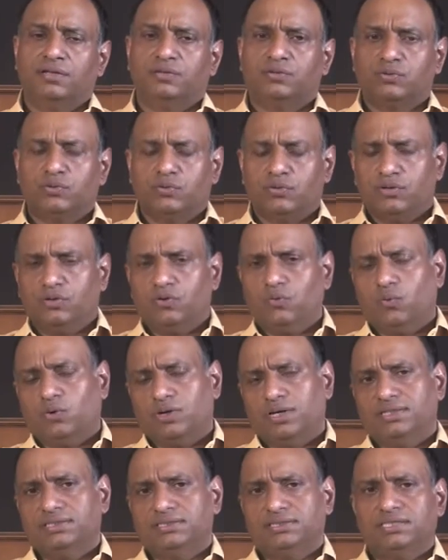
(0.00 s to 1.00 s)
So
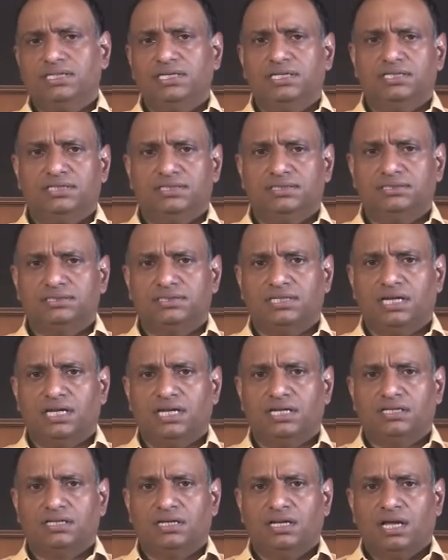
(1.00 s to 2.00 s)
what I say is
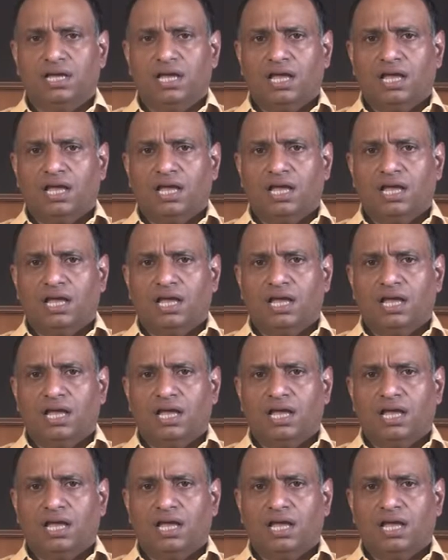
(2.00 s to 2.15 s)
that